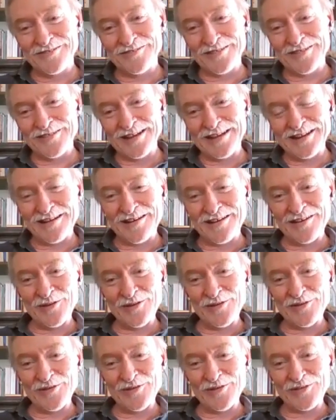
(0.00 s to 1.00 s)
Right. All
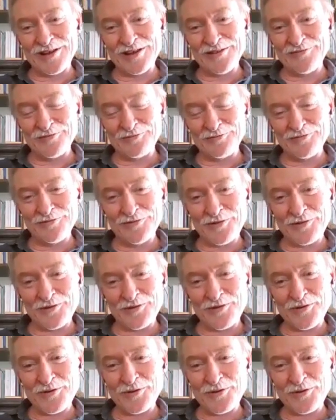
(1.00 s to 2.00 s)
those kind of
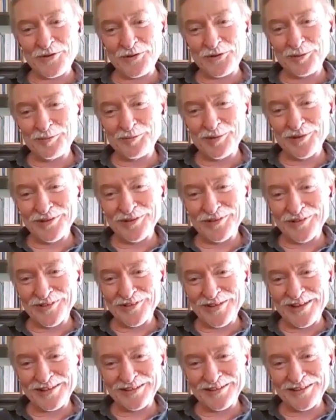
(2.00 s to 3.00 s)
horrible
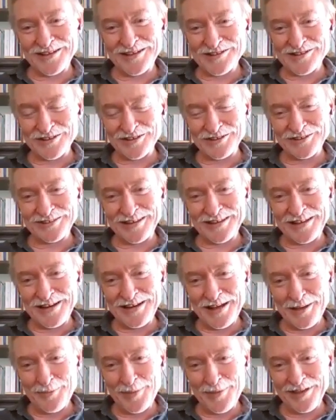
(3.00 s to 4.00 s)
psychological
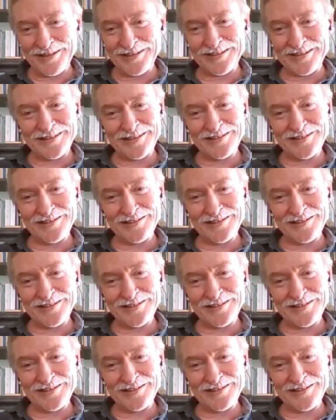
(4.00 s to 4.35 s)
dynamics in